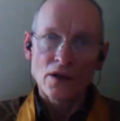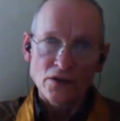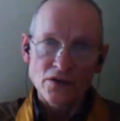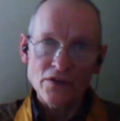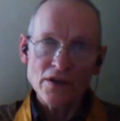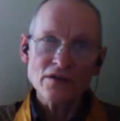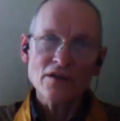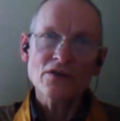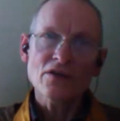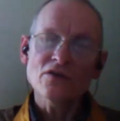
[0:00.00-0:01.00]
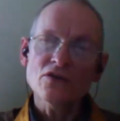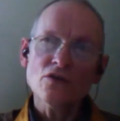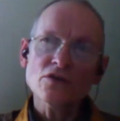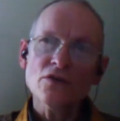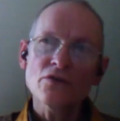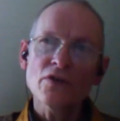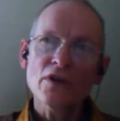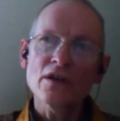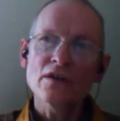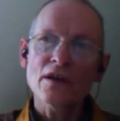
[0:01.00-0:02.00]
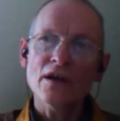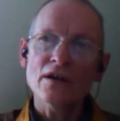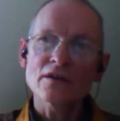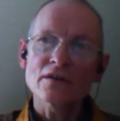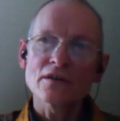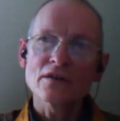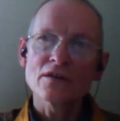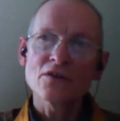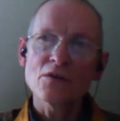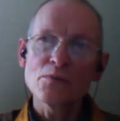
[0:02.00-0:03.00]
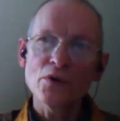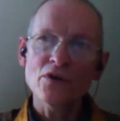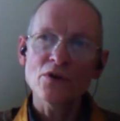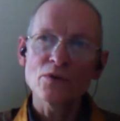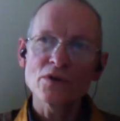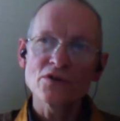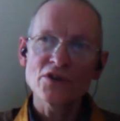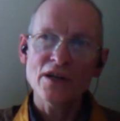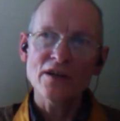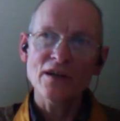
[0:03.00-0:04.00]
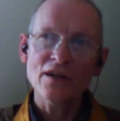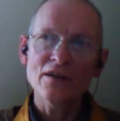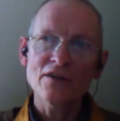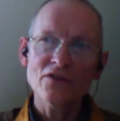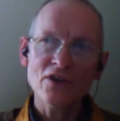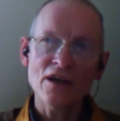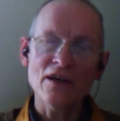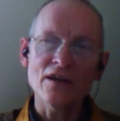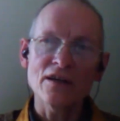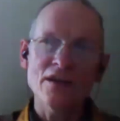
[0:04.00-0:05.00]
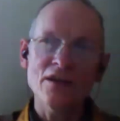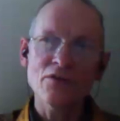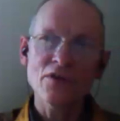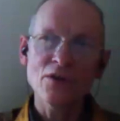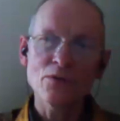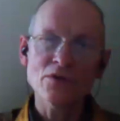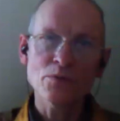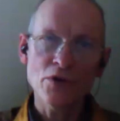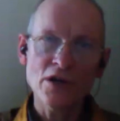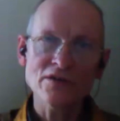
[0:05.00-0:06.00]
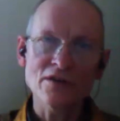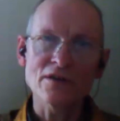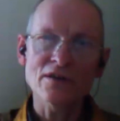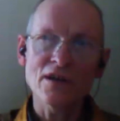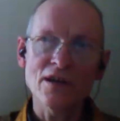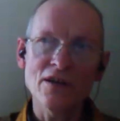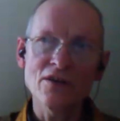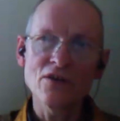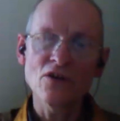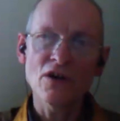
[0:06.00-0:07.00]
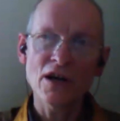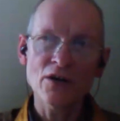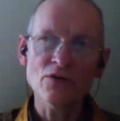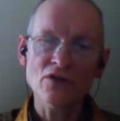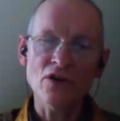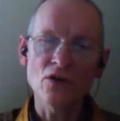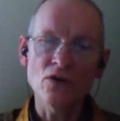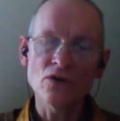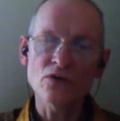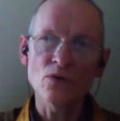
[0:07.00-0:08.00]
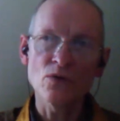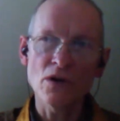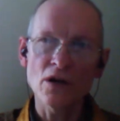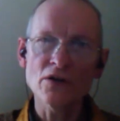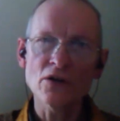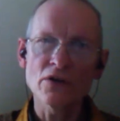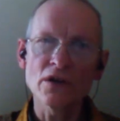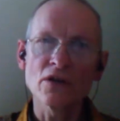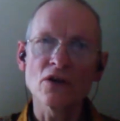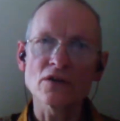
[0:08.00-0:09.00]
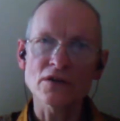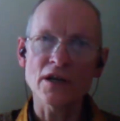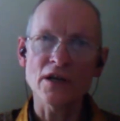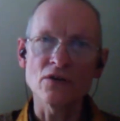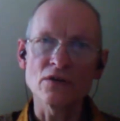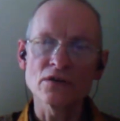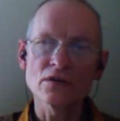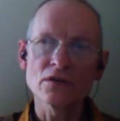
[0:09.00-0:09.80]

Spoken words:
So this is the sort of thing that the Buddha would gently say if he was present in your household while you're in lockdown,